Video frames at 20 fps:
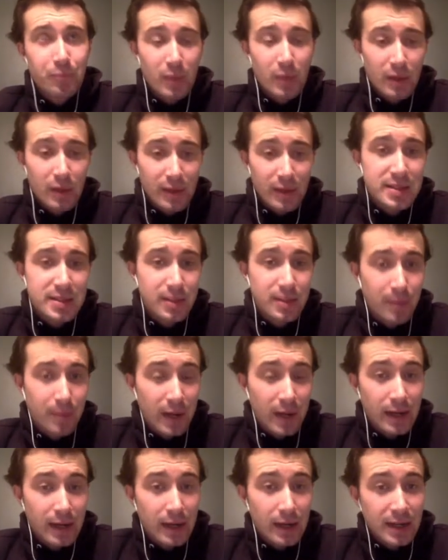That's the
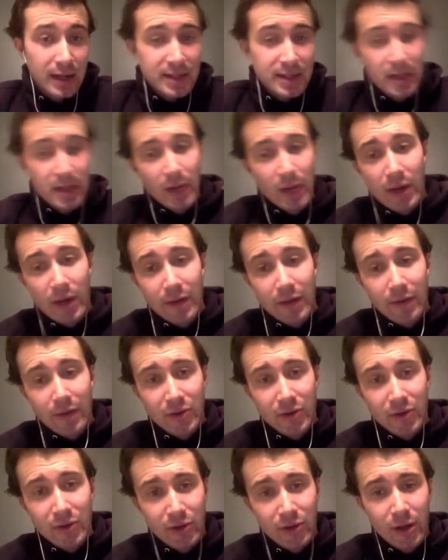plan, at least anyway, if I
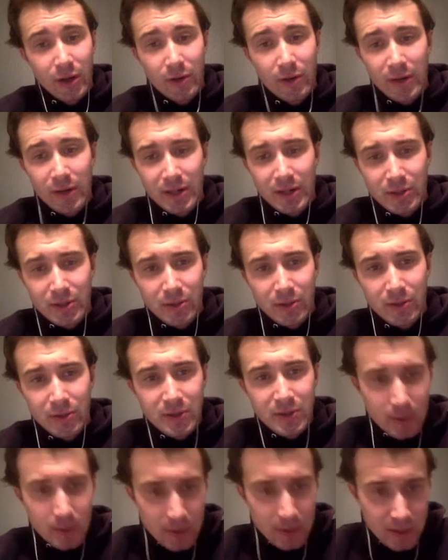do go an exhaust.